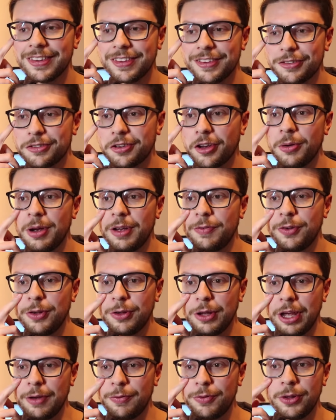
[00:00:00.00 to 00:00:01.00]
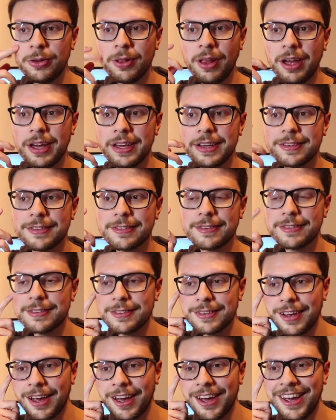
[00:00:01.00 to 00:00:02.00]
so if you liked
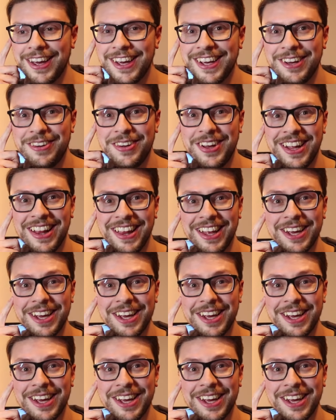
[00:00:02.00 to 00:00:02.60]
if you